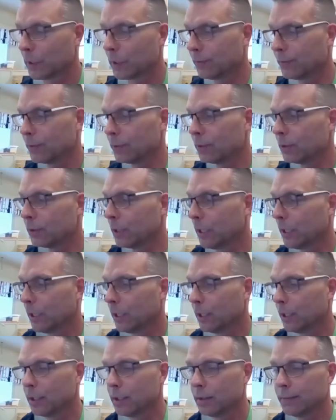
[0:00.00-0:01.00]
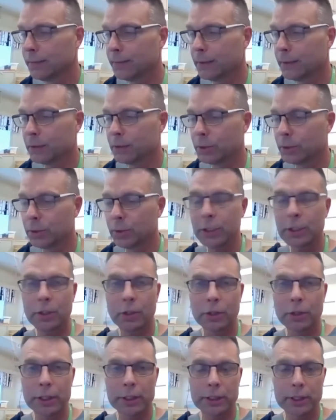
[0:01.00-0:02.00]
If you do it
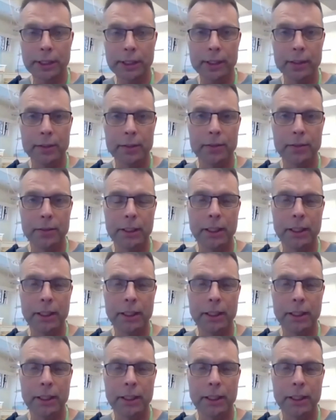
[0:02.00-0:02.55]
honestly,